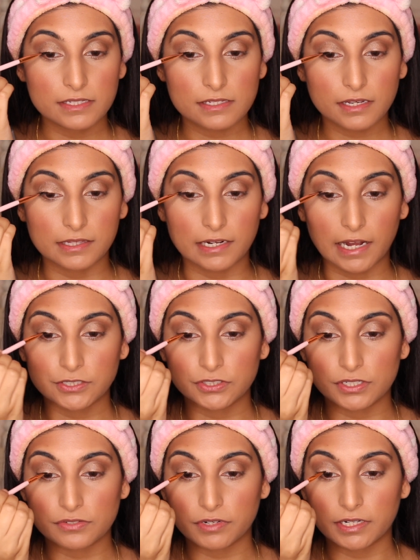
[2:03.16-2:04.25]
inside the
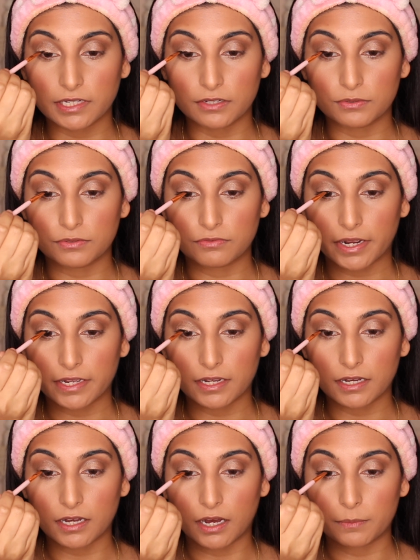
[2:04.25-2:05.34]
lashes really, or right
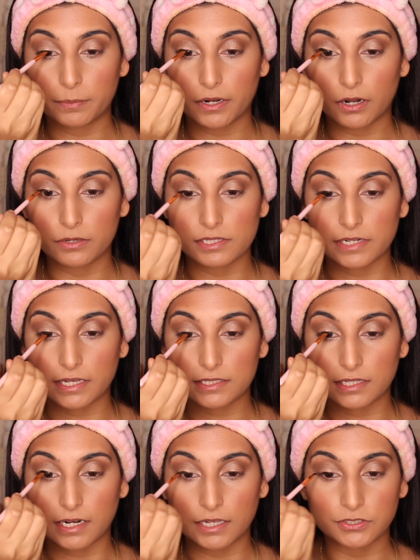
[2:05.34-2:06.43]
up close next
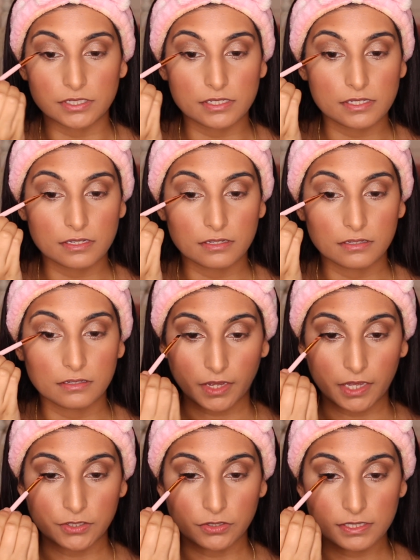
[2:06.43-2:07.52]
to the lashes.
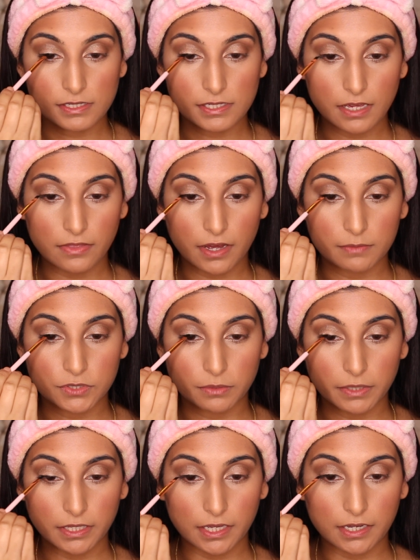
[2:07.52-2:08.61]
And you can see that I'm
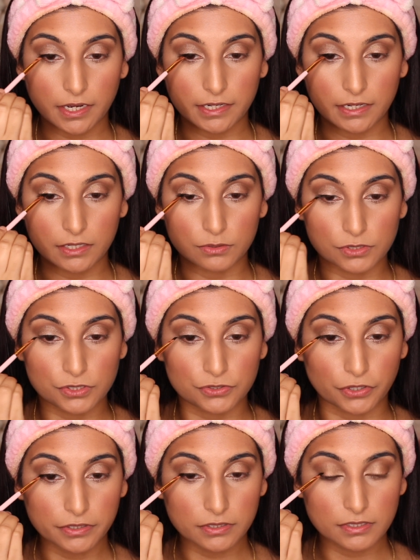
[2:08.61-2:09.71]
doing it in kind of little
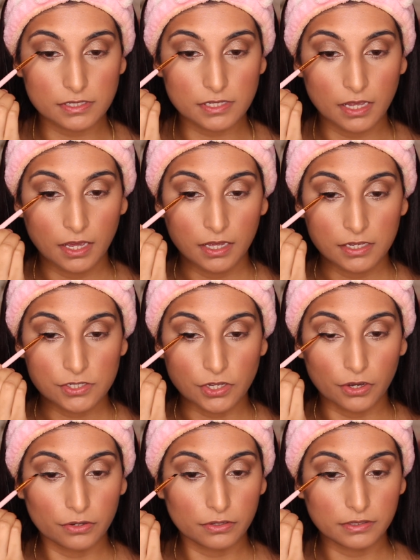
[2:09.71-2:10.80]
strokes.
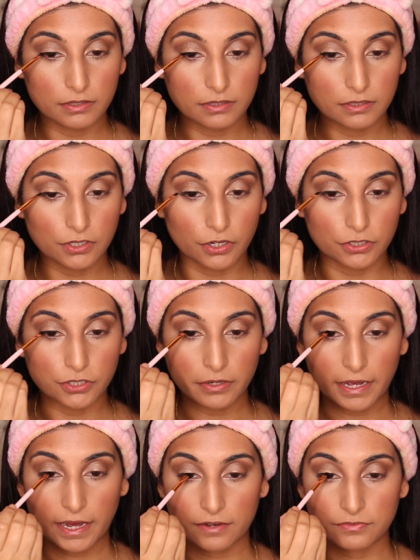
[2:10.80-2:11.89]
So, you
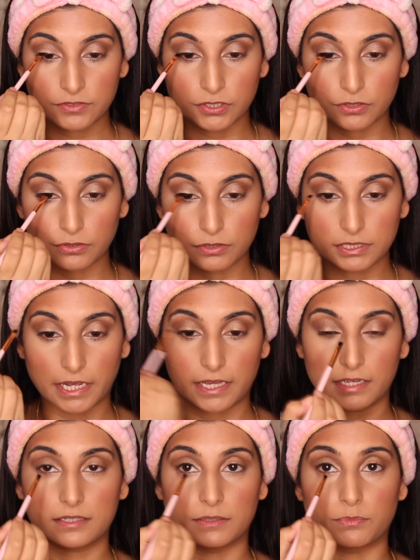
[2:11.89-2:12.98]
don't have to
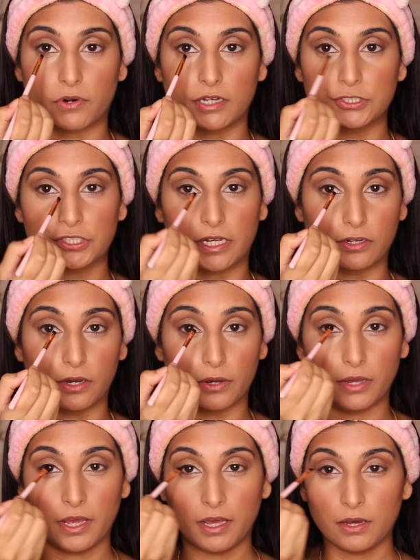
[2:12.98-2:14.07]
take the brush and
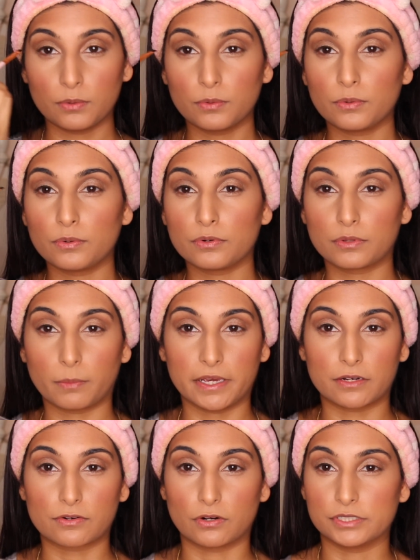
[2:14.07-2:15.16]
go all the way
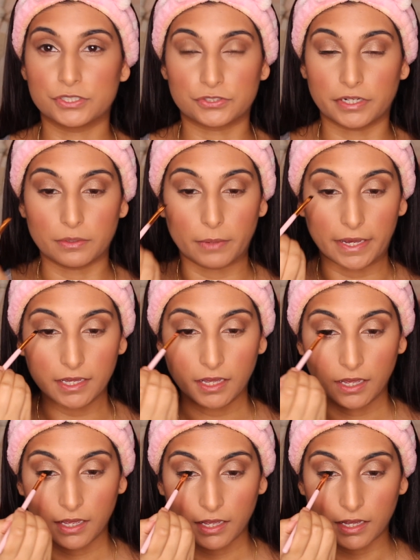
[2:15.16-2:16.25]
across straight away.
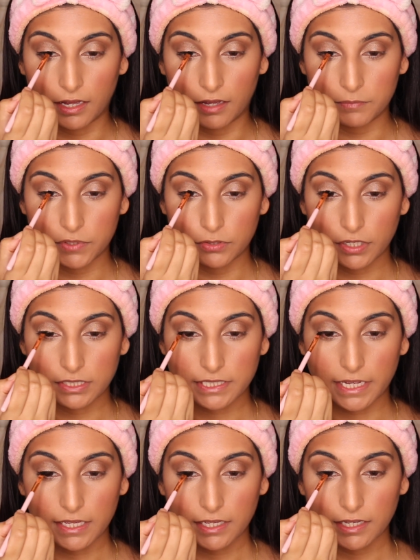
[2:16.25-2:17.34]
You can
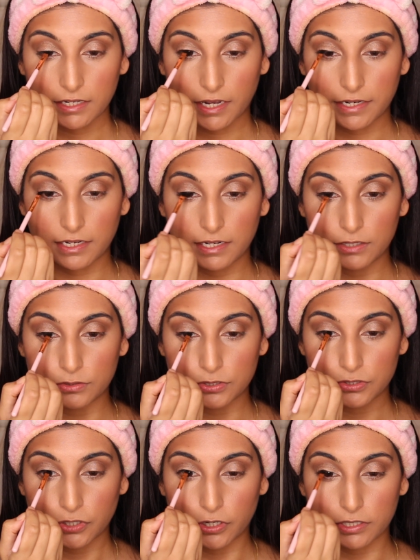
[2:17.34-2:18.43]
take it in kind of little
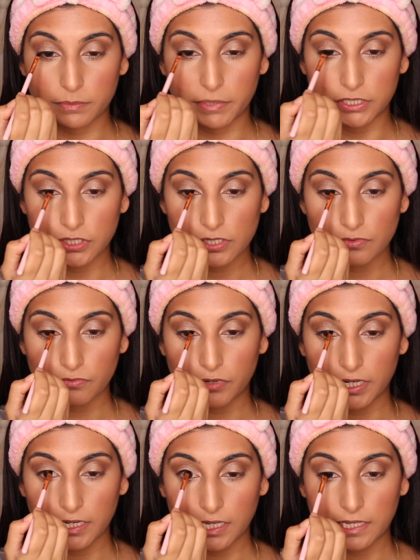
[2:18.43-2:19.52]
strokes, but just
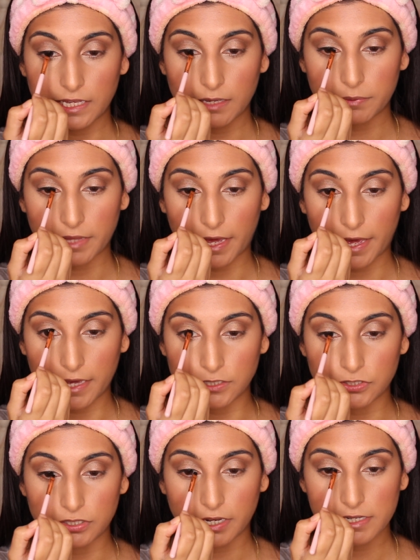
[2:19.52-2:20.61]
really keep that
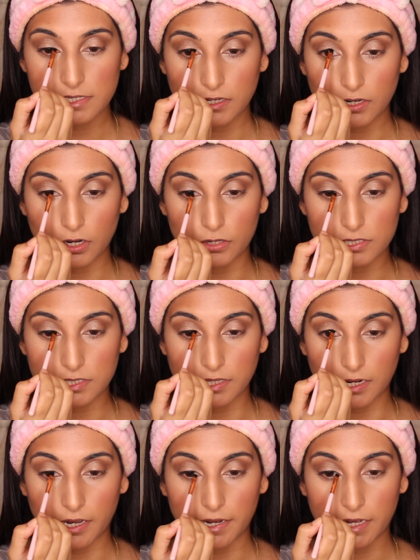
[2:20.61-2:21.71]
edge nice and close to
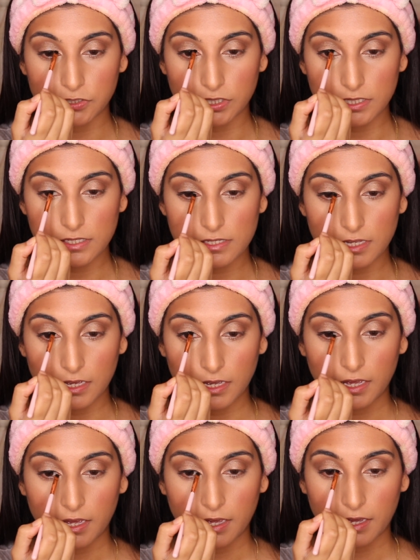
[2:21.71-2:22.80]
the eyelashes,
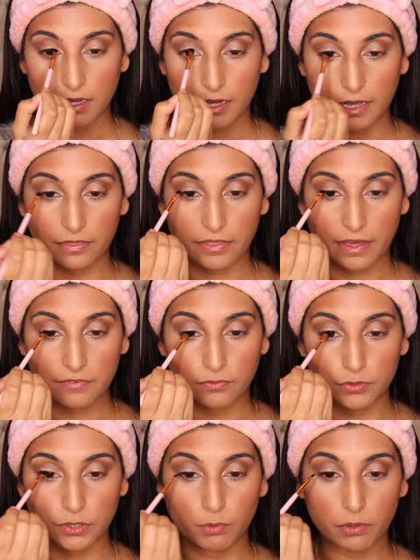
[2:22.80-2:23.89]
and
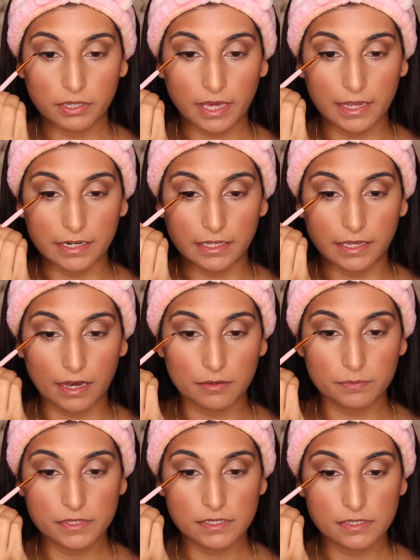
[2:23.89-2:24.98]
therefore you won't get any
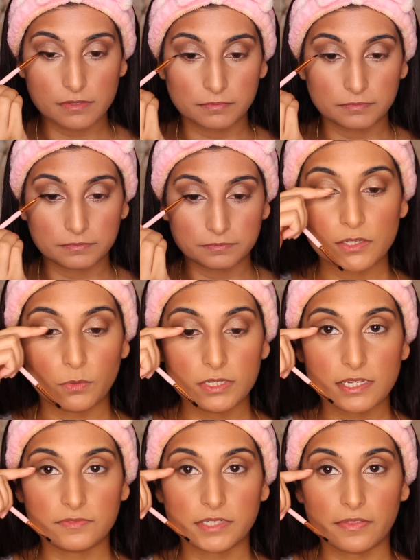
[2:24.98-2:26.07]
gaps. So
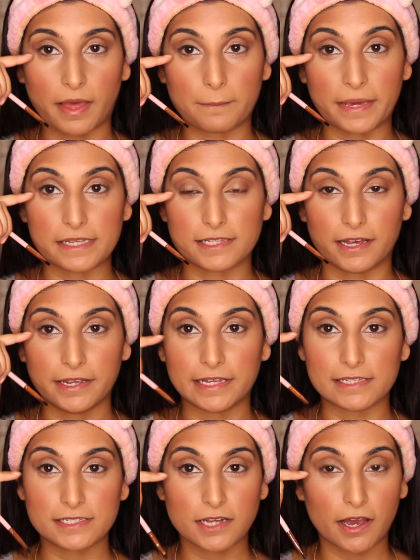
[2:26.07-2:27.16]
once I've done that baseline,
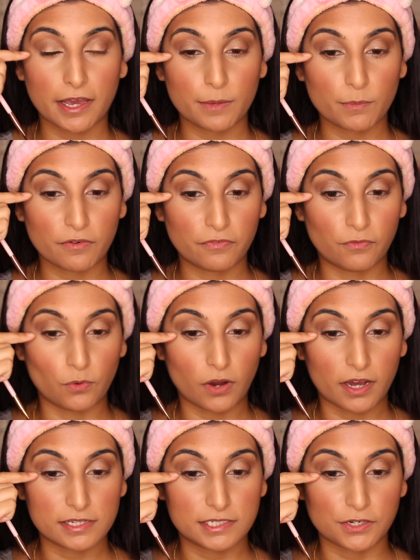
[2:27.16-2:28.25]
it's time for
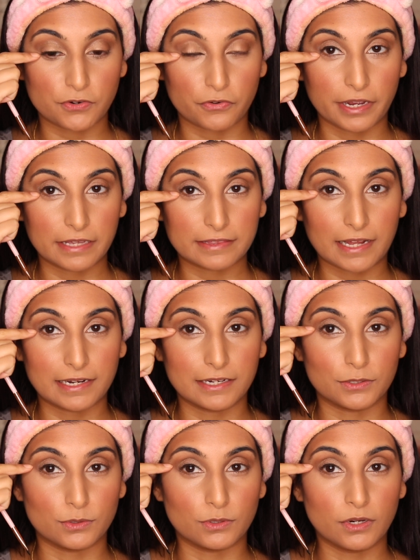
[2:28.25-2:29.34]
us to create that
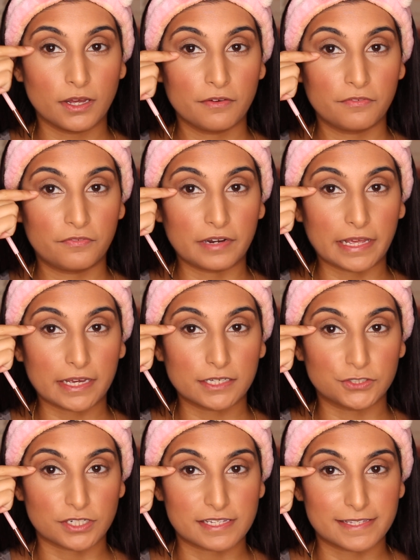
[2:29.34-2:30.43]
little flick
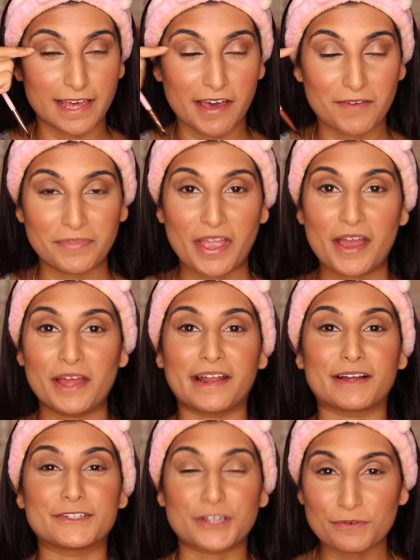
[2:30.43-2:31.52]
just there.
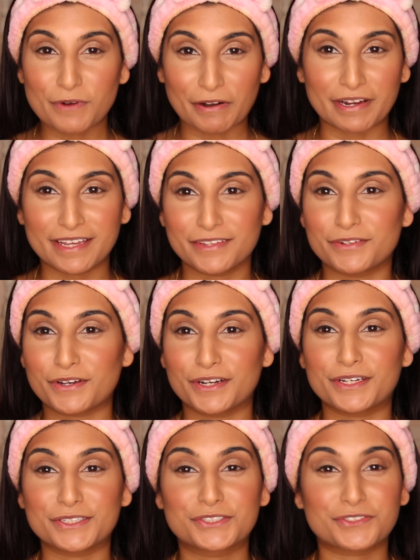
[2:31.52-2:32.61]
Now don't worry, you're not going
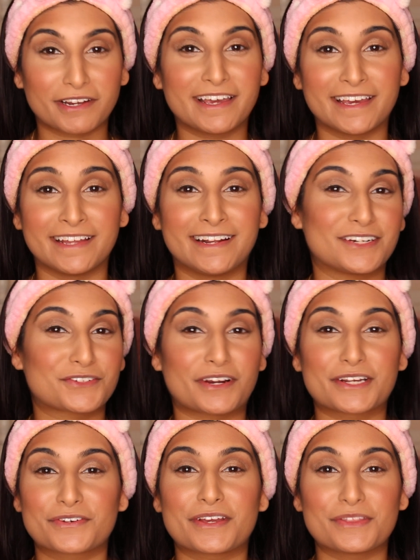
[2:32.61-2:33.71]
to go straight in and try
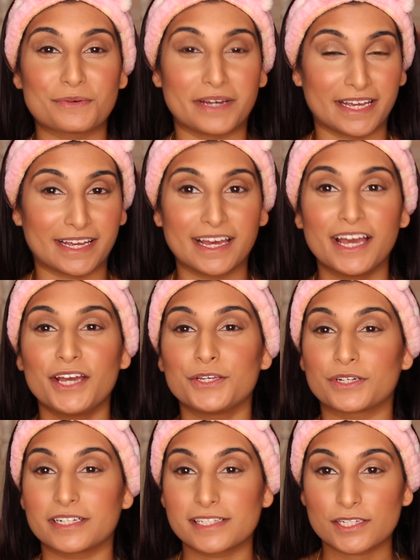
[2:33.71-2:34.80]
and create the wing.
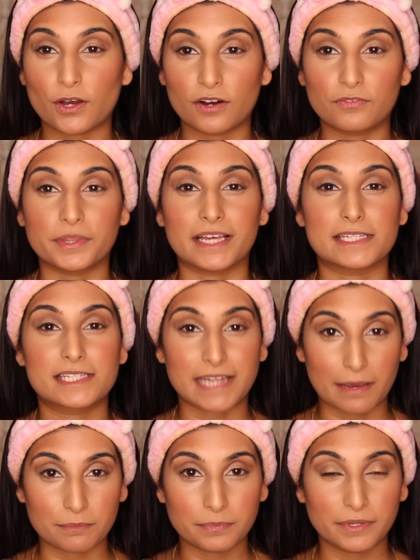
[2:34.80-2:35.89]
You're going to start off with a
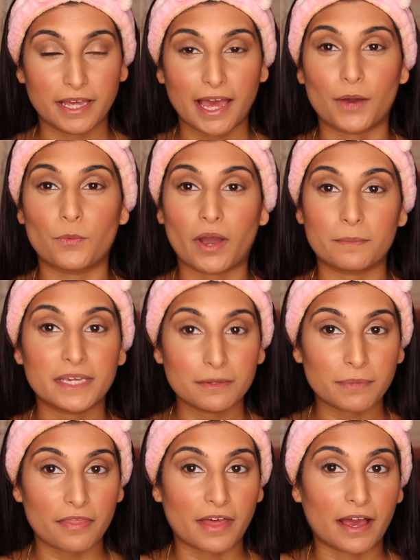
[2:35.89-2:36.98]
stamp, and what I mean
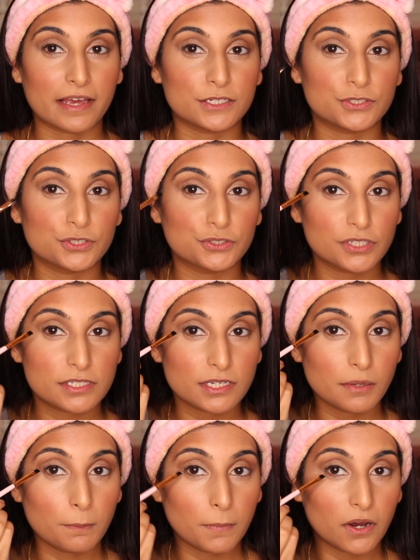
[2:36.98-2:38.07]
by that is you're just
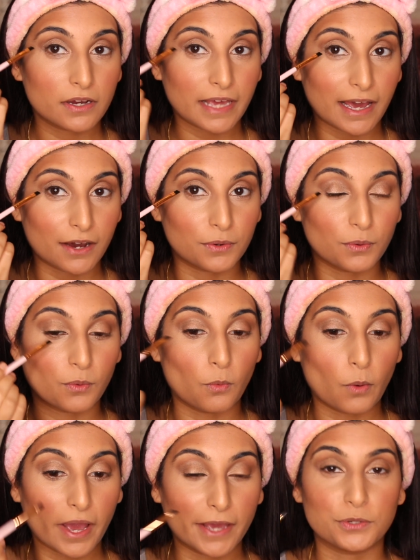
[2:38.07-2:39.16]
going to mark out
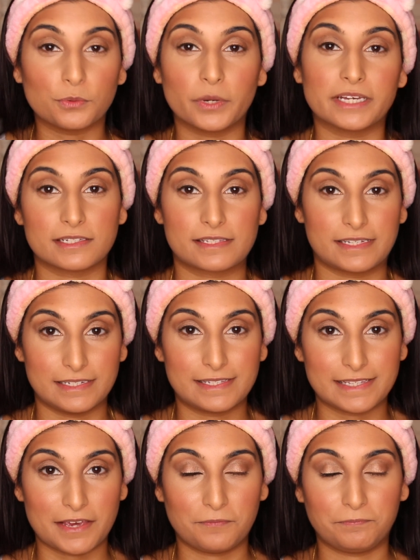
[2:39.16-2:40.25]
where your wing's going to
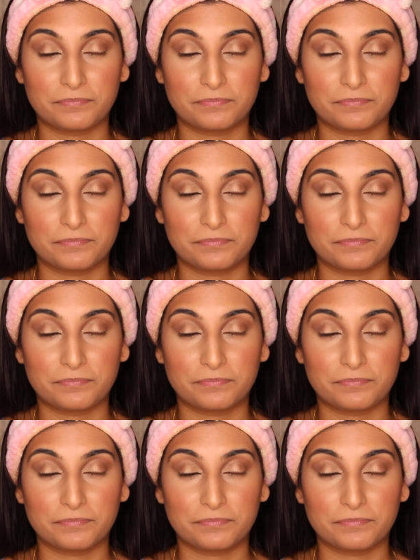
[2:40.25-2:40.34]
sit.